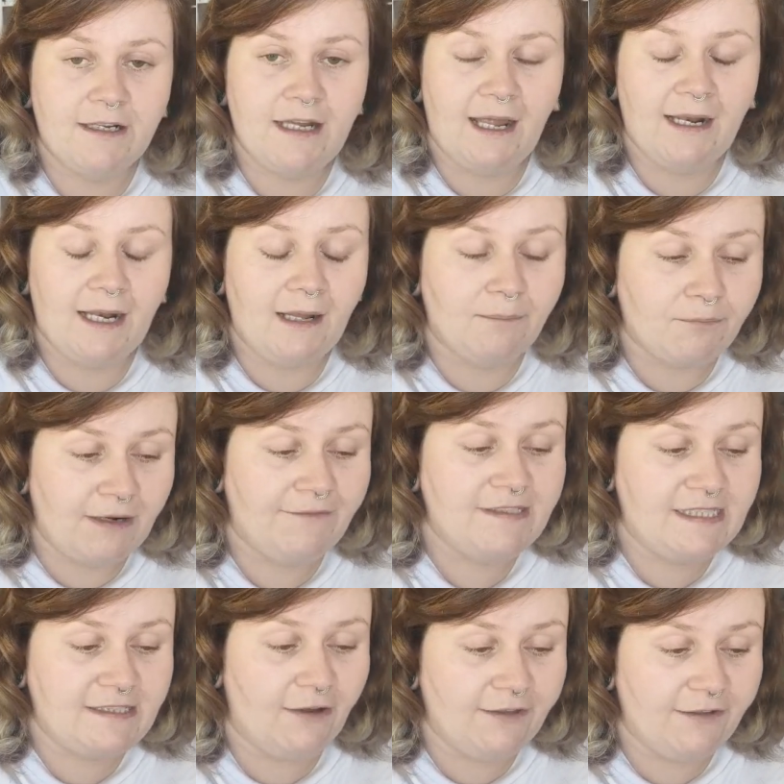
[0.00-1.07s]
and I'll preface
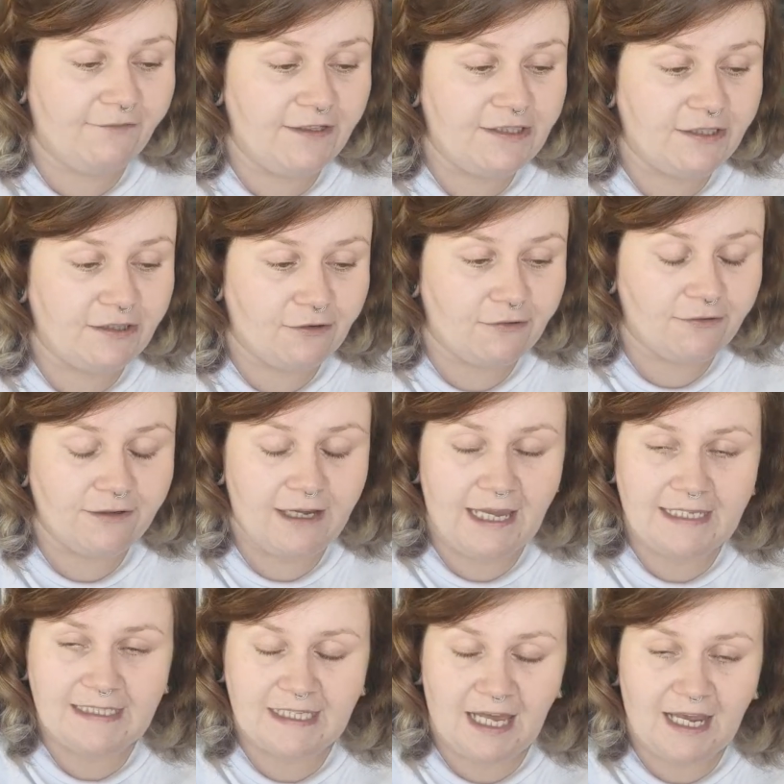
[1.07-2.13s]
this on the video,
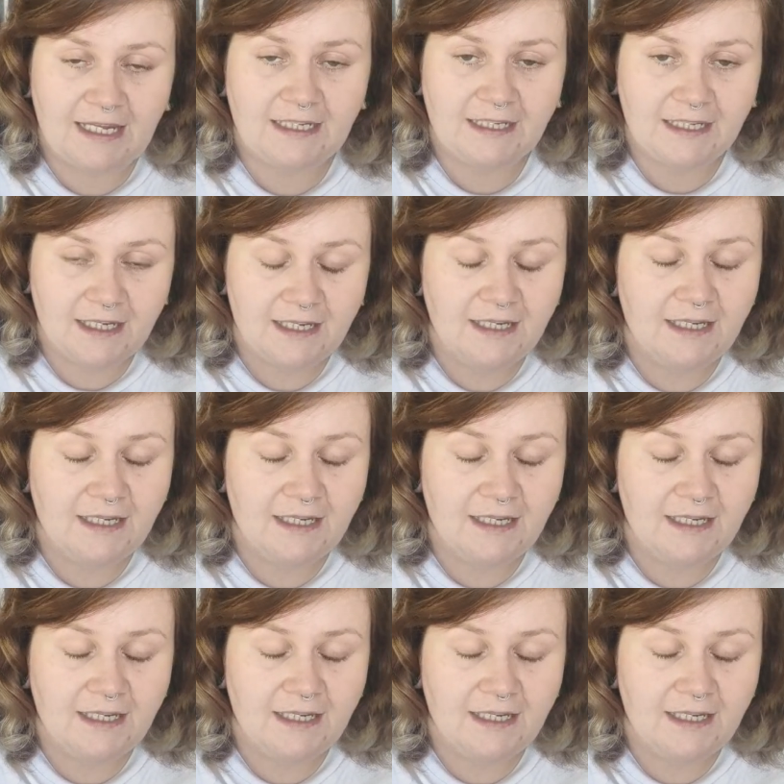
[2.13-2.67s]
is like,